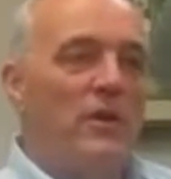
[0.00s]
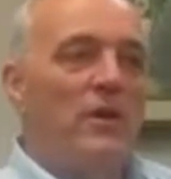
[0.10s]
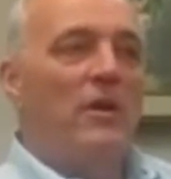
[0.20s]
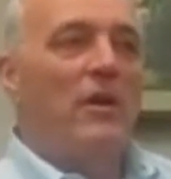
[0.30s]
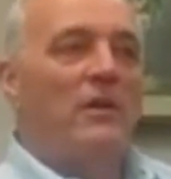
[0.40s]

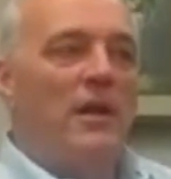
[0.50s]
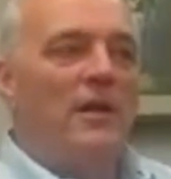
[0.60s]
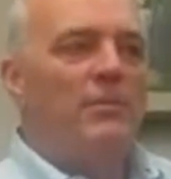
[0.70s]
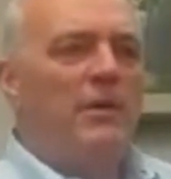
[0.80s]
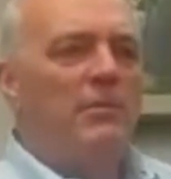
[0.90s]
A lot
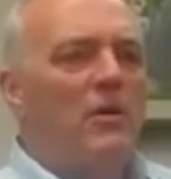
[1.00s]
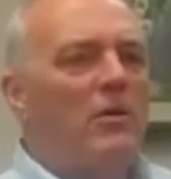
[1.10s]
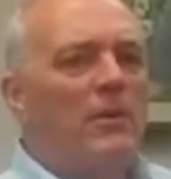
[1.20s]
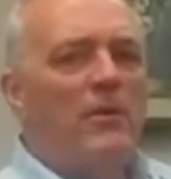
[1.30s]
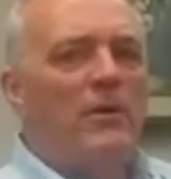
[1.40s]
of people
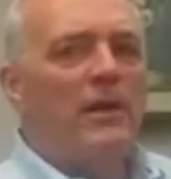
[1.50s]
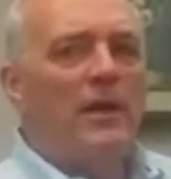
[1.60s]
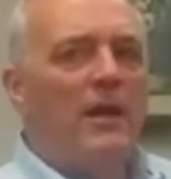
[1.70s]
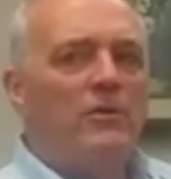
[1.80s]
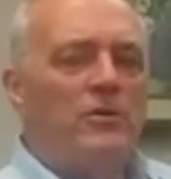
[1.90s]
aren't marrying
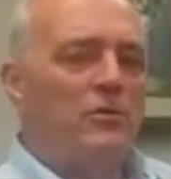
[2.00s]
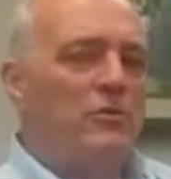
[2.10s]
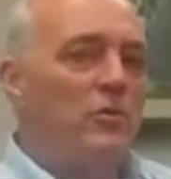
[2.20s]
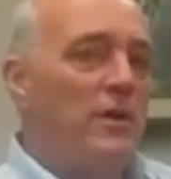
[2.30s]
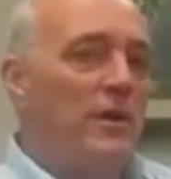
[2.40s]
now till
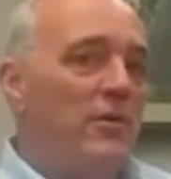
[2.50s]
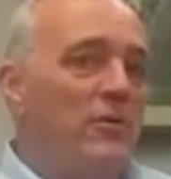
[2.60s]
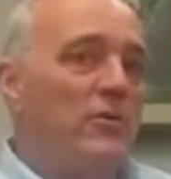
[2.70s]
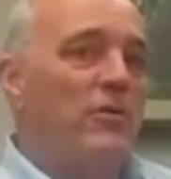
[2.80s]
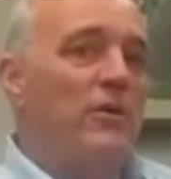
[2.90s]
28 or
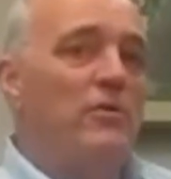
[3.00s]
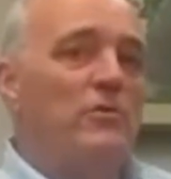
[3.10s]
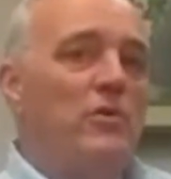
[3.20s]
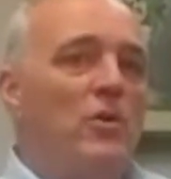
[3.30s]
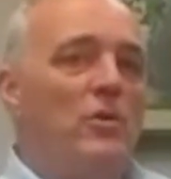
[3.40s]
30
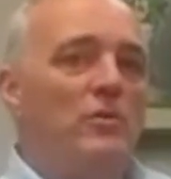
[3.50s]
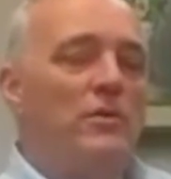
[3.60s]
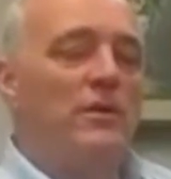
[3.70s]
years old.